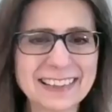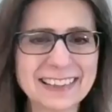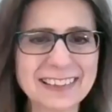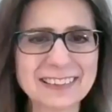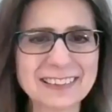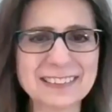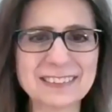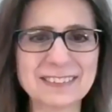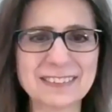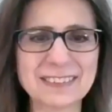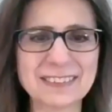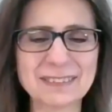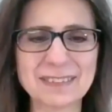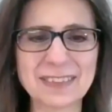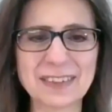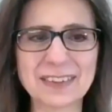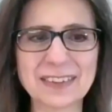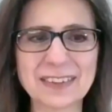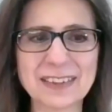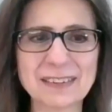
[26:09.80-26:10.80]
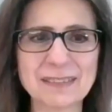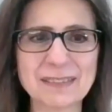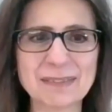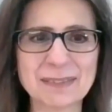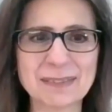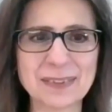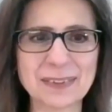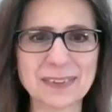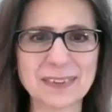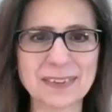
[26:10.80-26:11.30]
It's very,
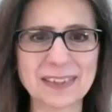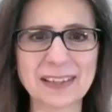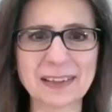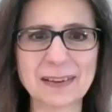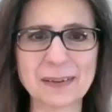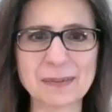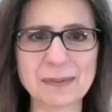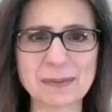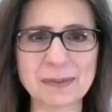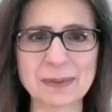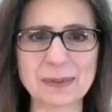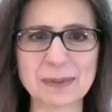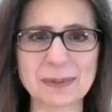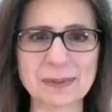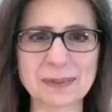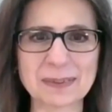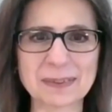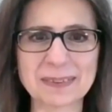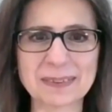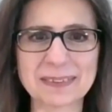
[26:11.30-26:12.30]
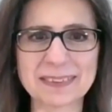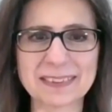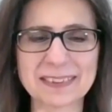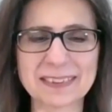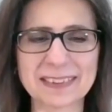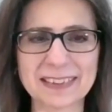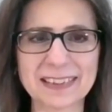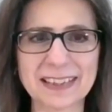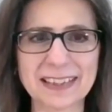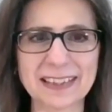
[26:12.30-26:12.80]
very helpful.
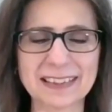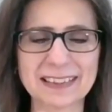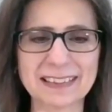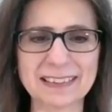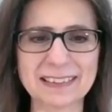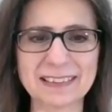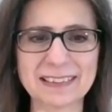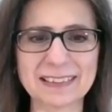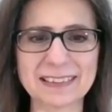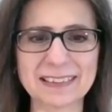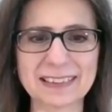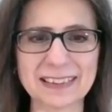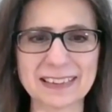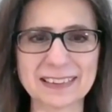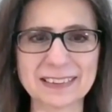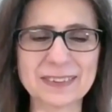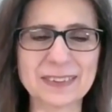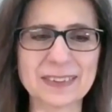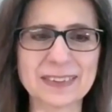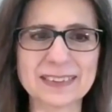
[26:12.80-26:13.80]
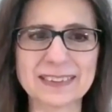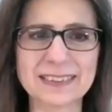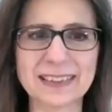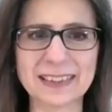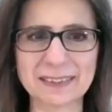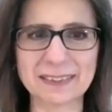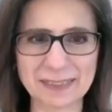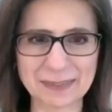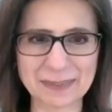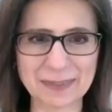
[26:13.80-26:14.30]
And I trust that
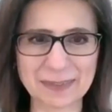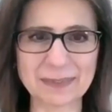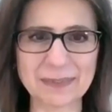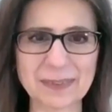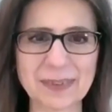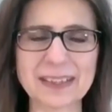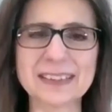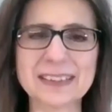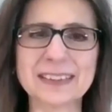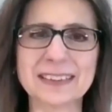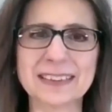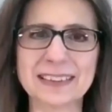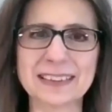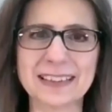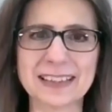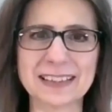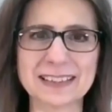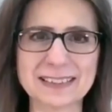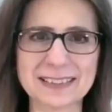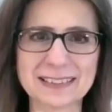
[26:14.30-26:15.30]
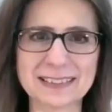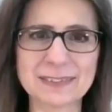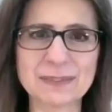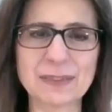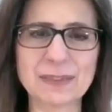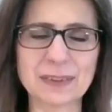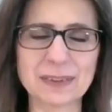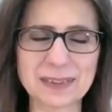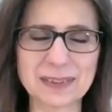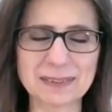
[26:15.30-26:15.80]
everyone watching has
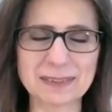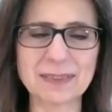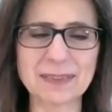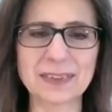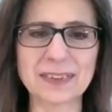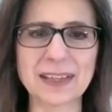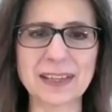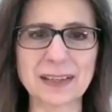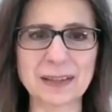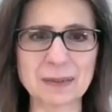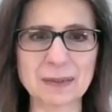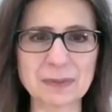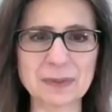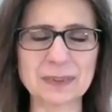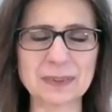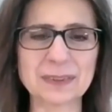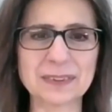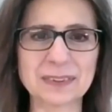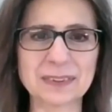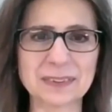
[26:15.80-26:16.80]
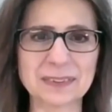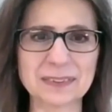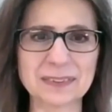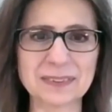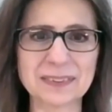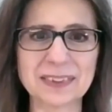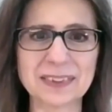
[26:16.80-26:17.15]
found it very helpful too.